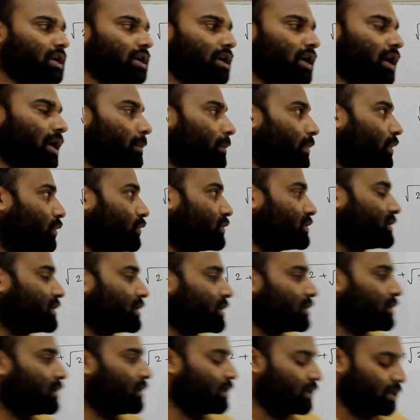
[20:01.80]
I'm using
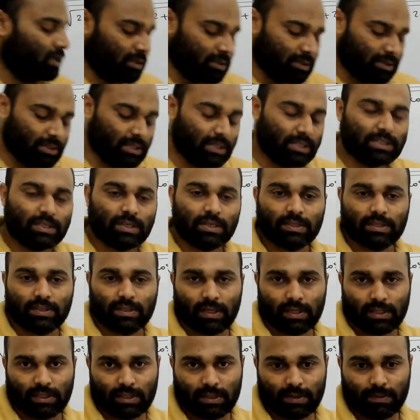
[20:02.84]
this
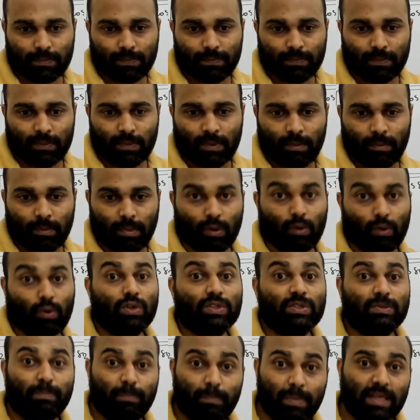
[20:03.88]
result
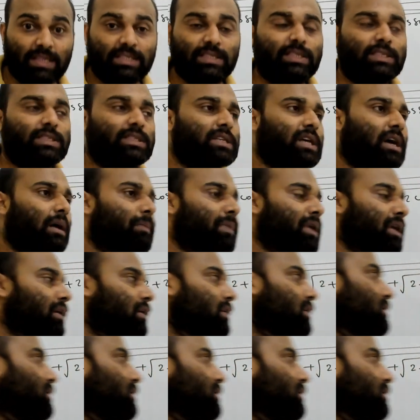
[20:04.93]
because plus is coming.